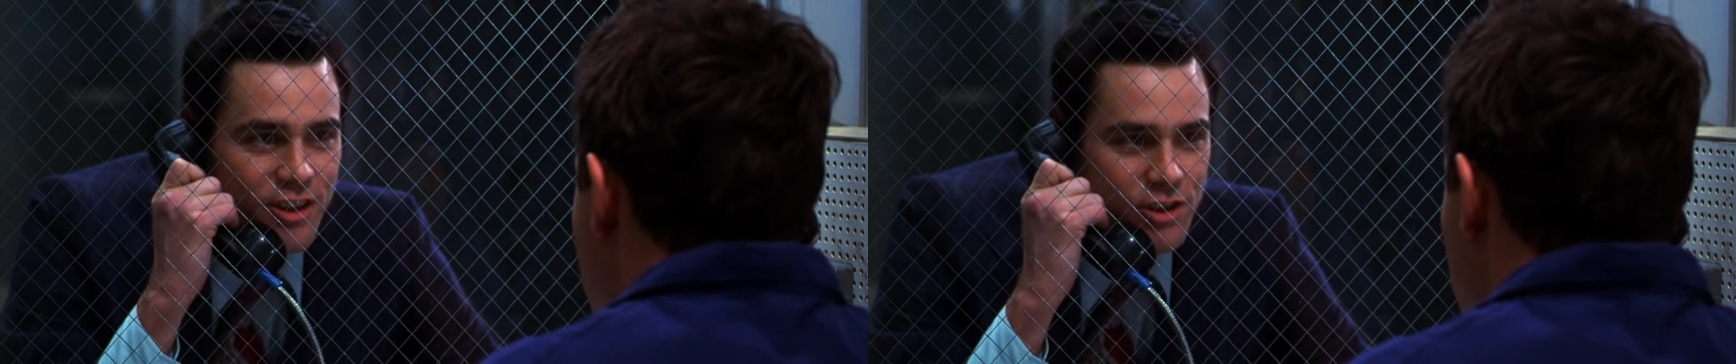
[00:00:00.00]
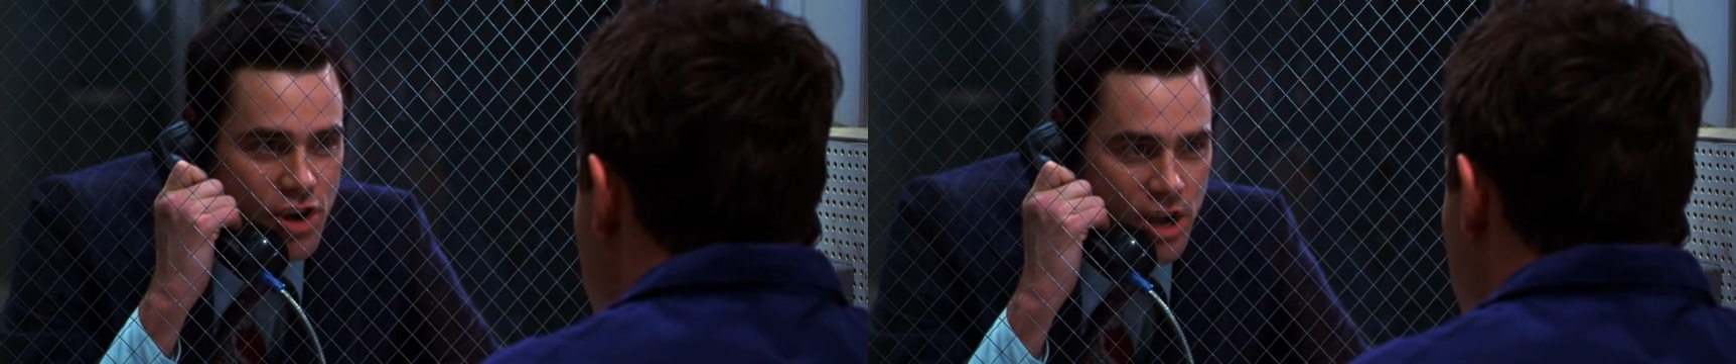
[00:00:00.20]
to
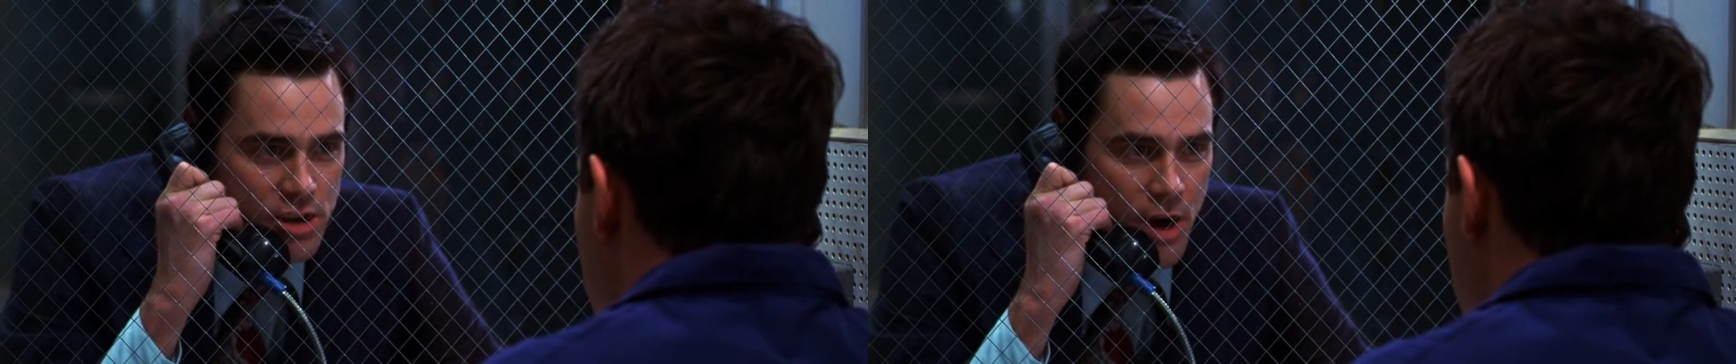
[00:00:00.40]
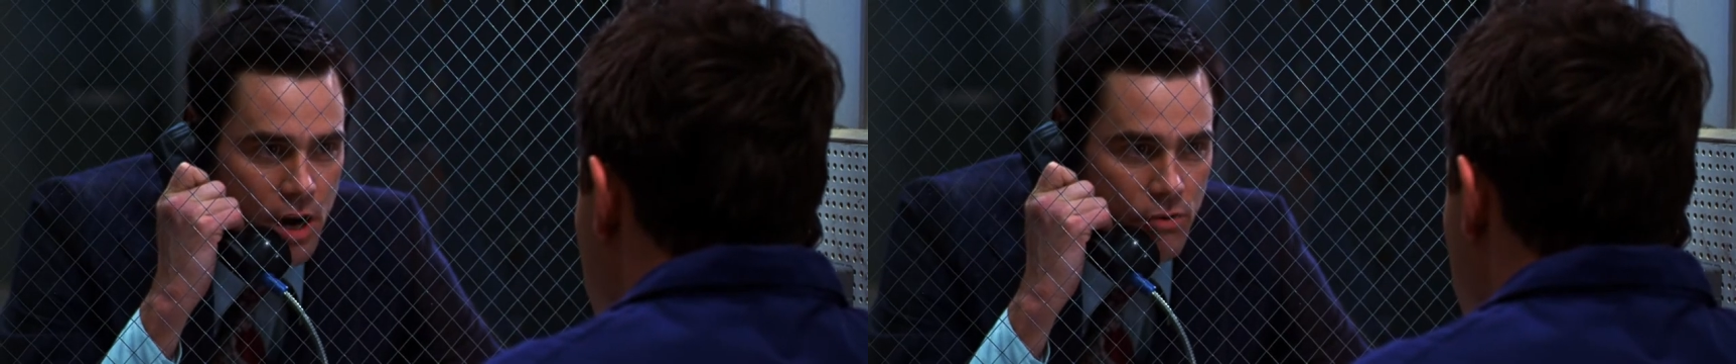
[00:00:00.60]
the judge
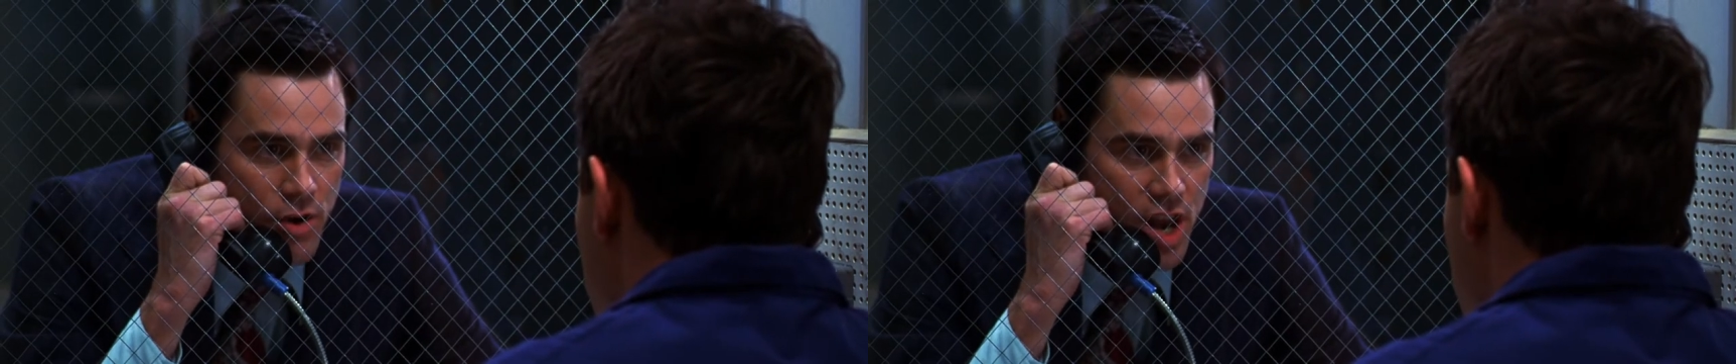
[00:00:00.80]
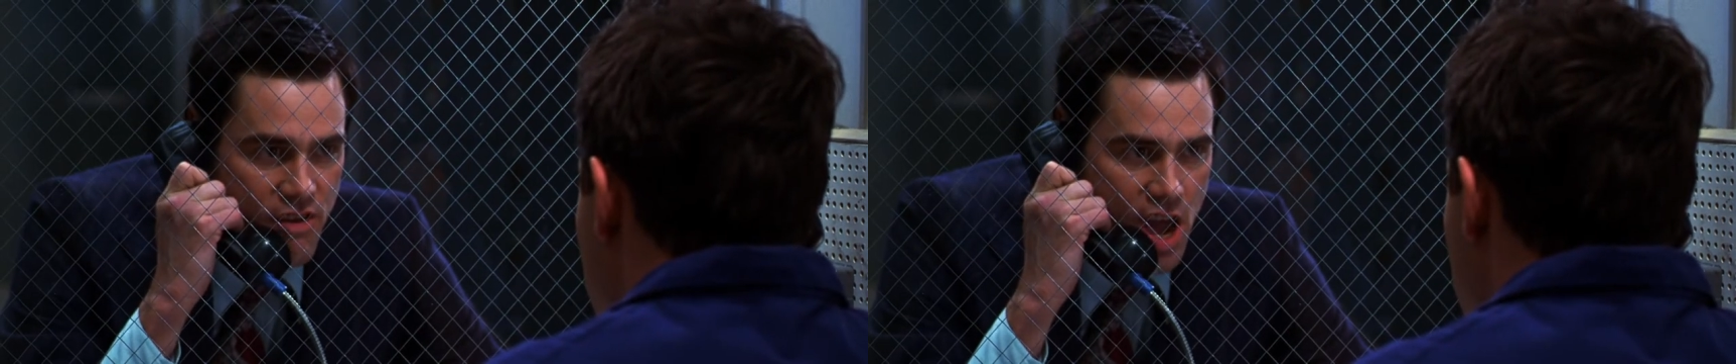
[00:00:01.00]
about a
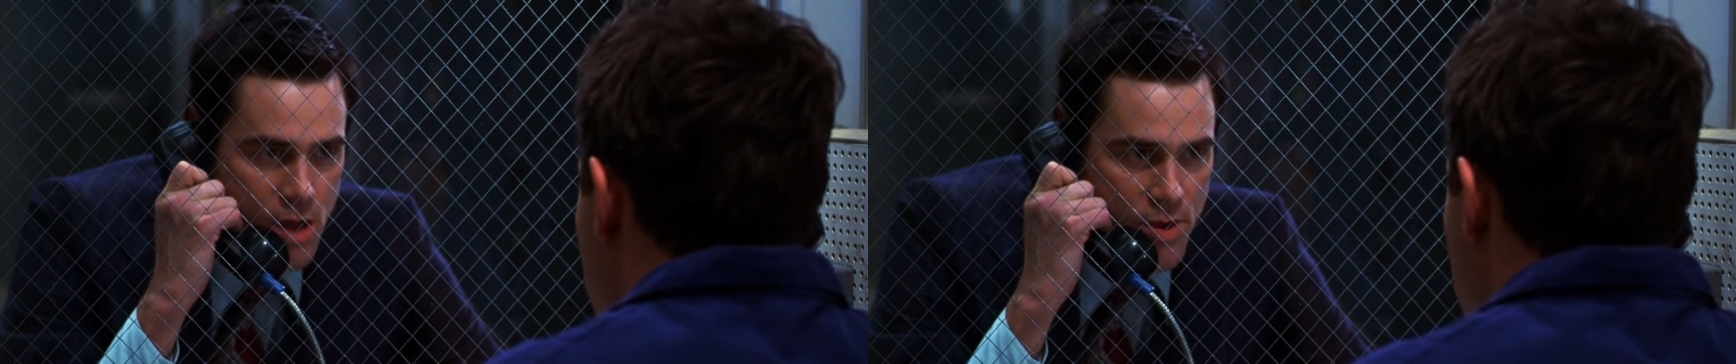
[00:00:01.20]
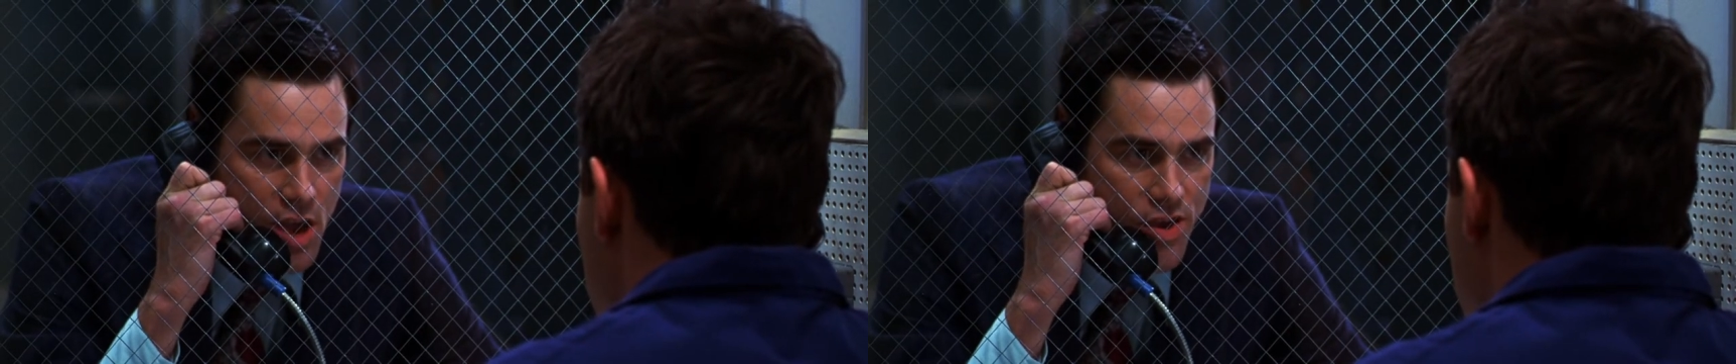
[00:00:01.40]
writ of
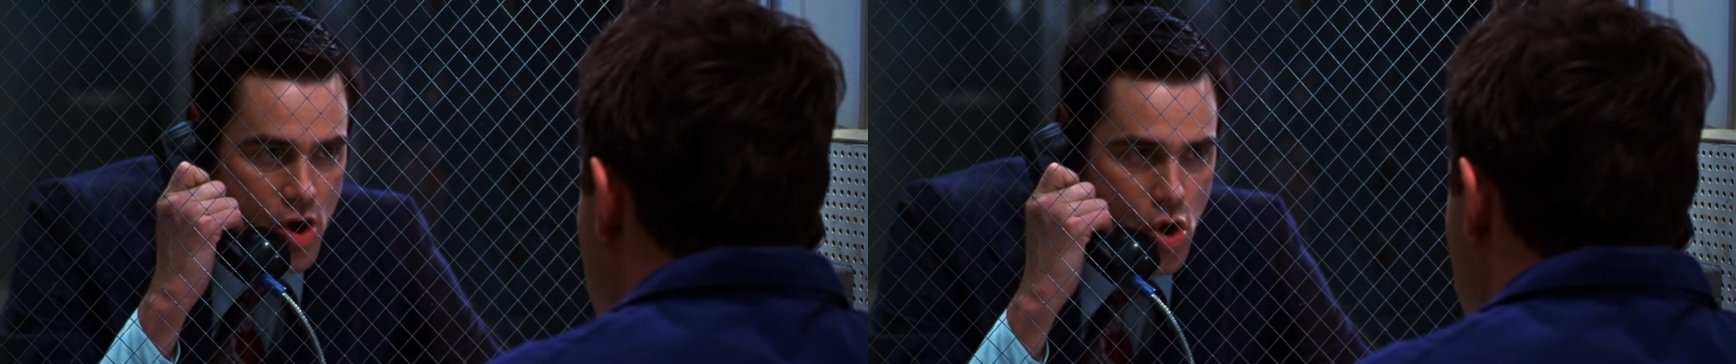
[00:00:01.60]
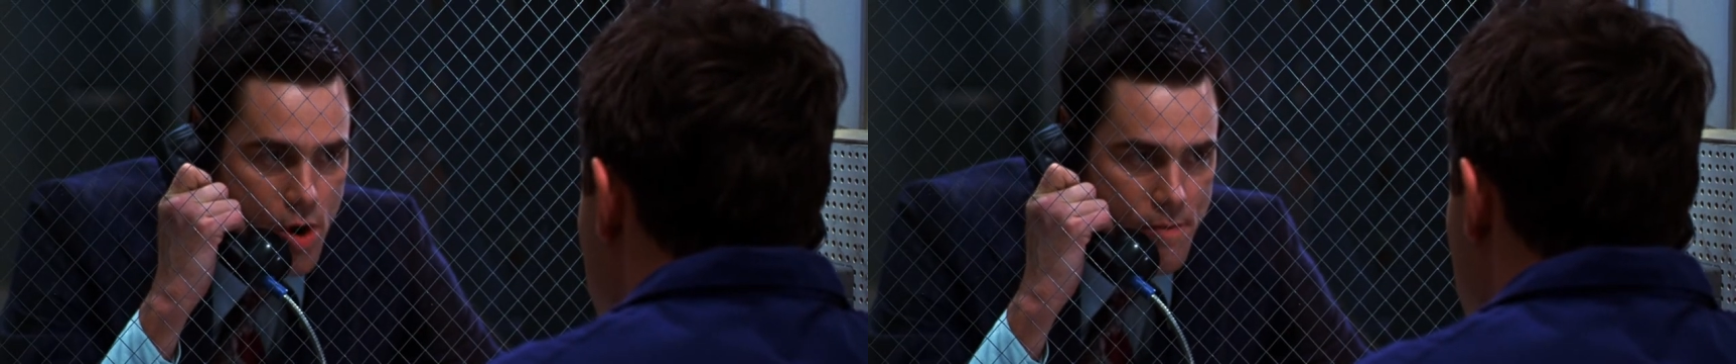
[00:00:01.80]
habeas
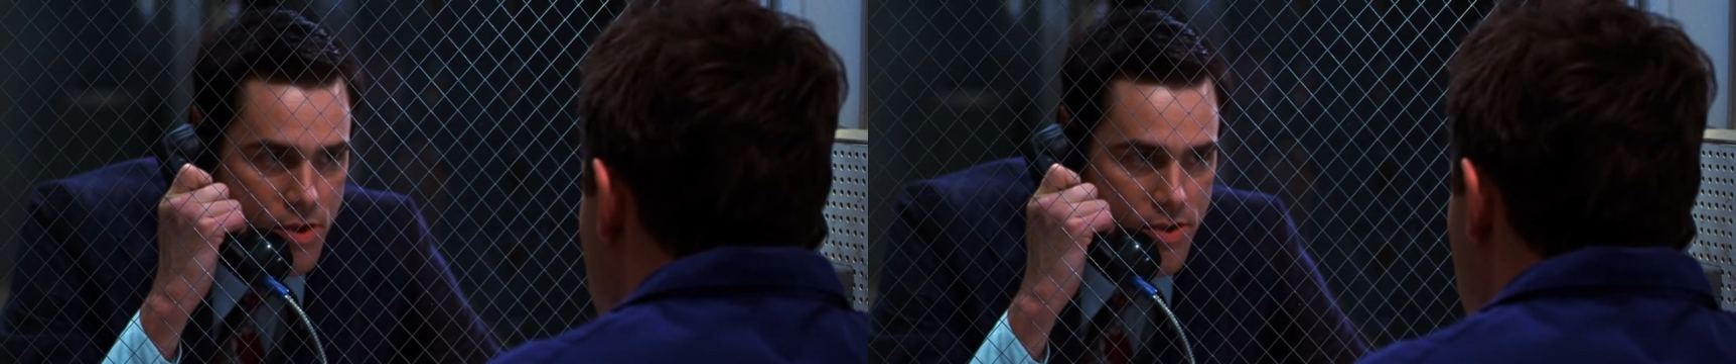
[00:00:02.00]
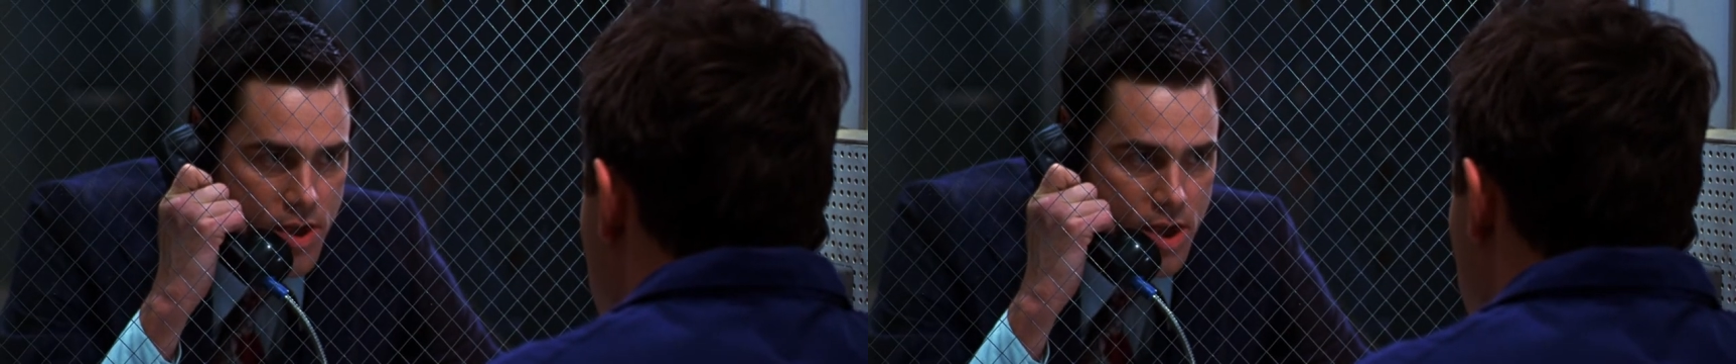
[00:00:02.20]

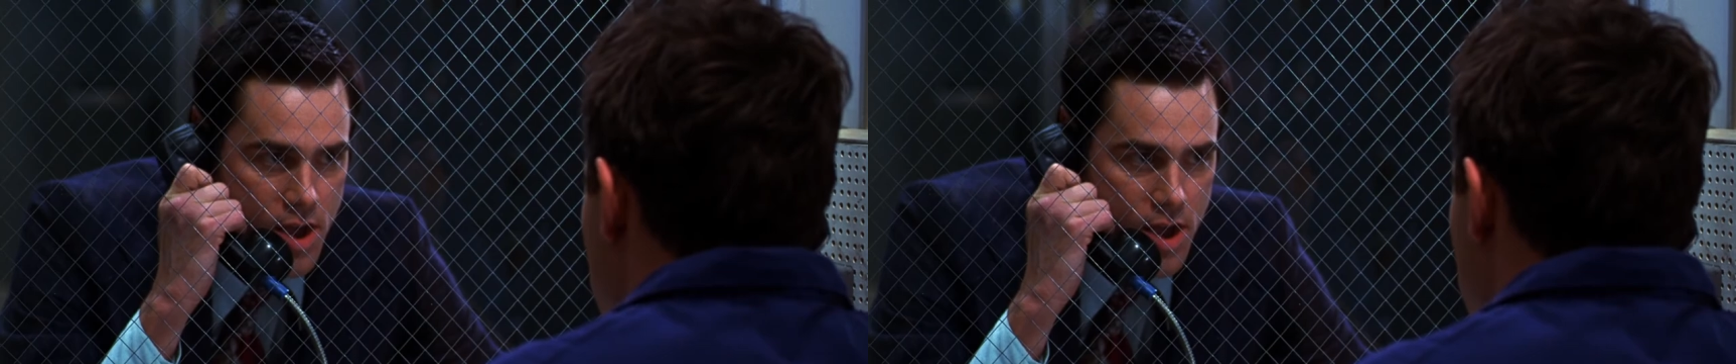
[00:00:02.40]
corpus.